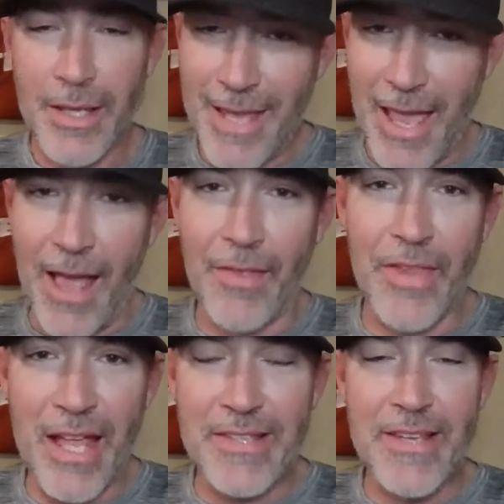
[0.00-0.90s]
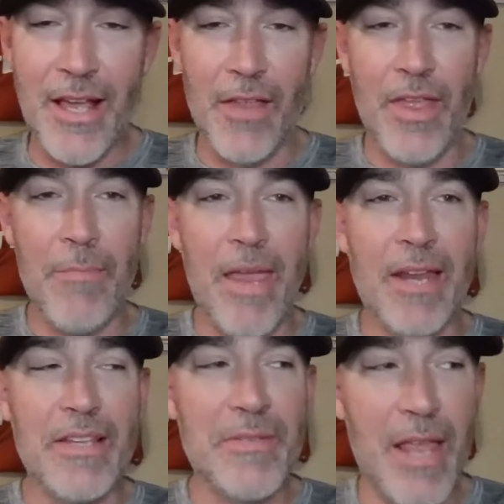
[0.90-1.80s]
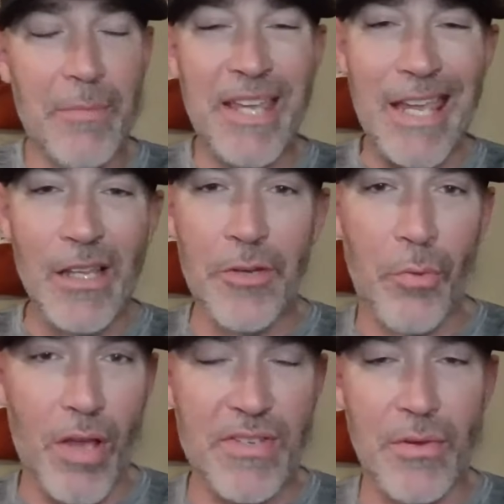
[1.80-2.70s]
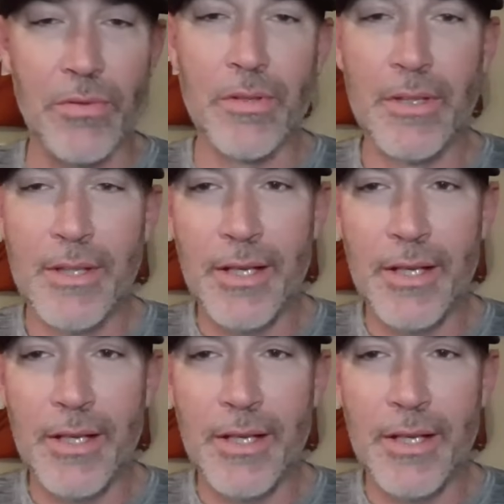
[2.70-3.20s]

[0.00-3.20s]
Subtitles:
Yeah, that man is named Keelan Russell.